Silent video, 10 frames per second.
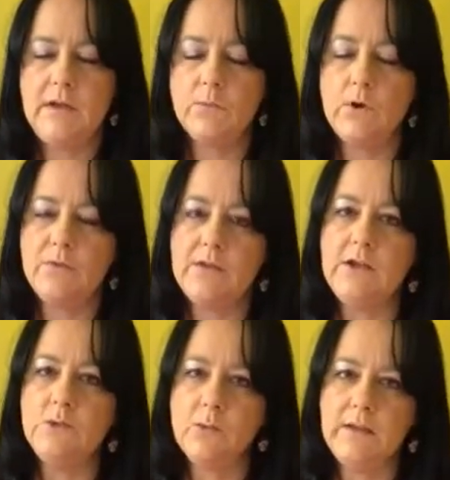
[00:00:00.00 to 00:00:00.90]
It wrote that
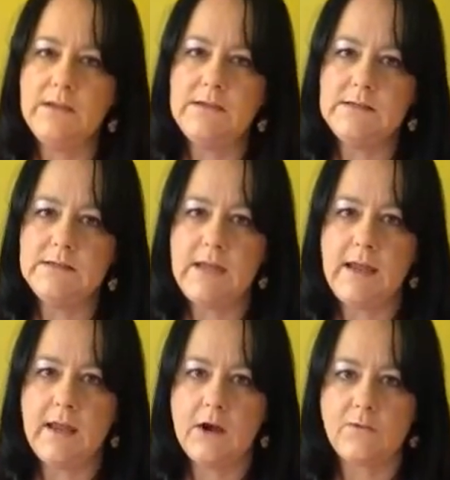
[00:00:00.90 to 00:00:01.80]
you really need to
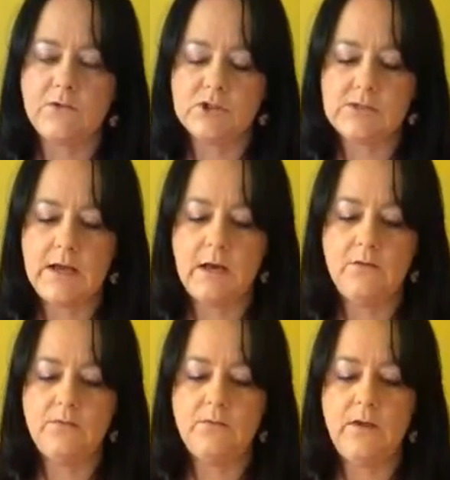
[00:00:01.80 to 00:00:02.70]
take care of
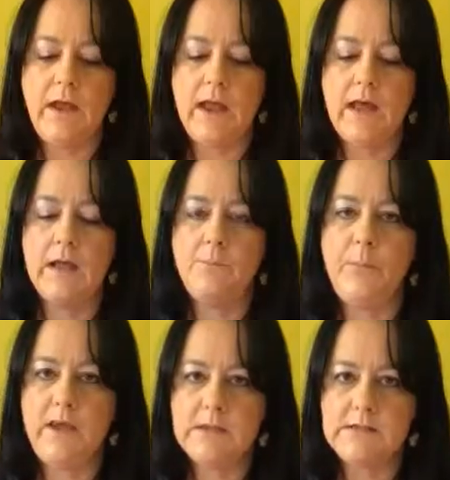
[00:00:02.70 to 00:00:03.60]
yourself and
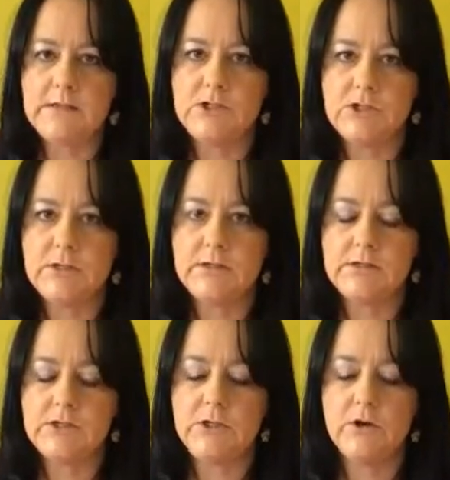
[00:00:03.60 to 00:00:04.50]
pay attention
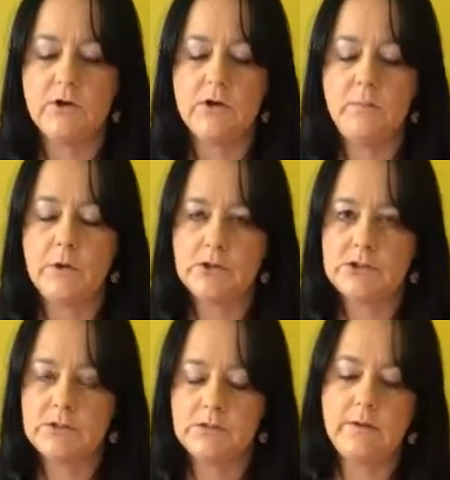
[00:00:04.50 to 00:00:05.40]
to your
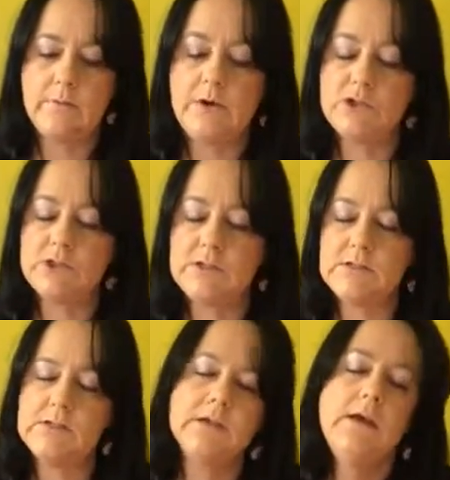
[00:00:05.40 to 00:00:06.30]

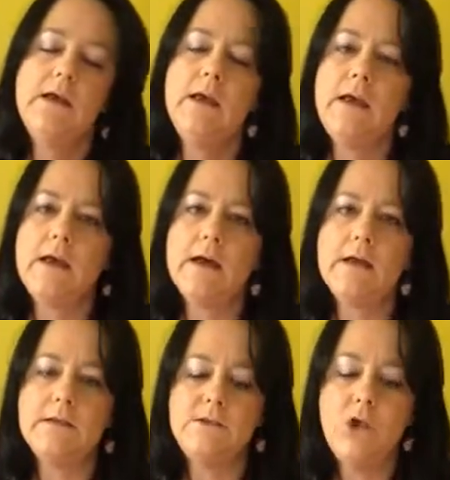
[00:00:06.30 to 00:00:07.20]
emotions
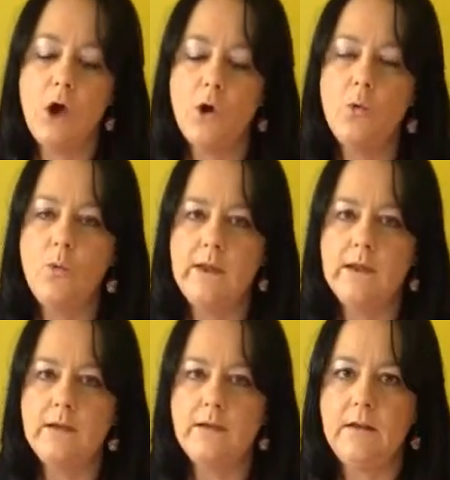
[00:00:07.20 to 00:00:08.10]
and know
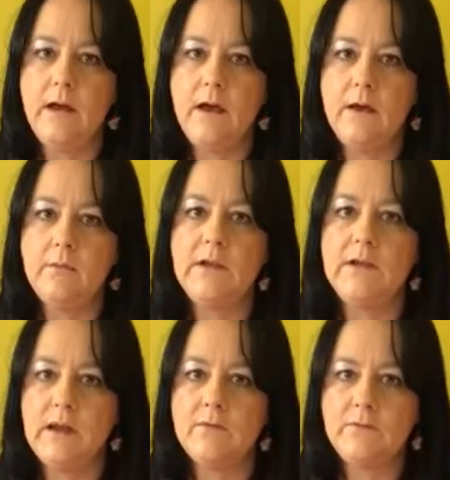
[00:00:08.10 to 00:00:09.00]
when
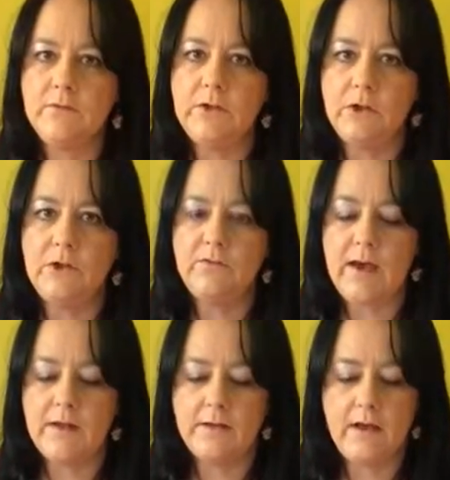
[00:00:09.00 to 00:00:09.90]
you've
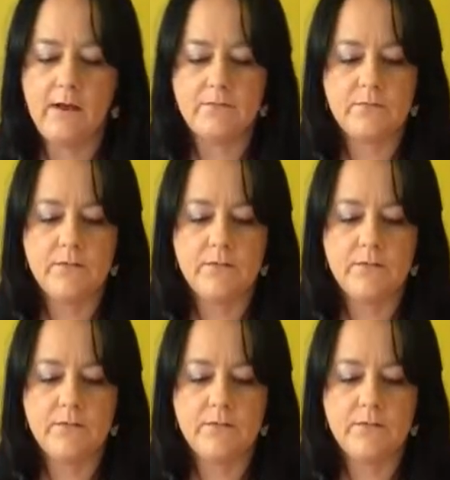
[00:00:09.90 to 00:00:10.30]
had enough.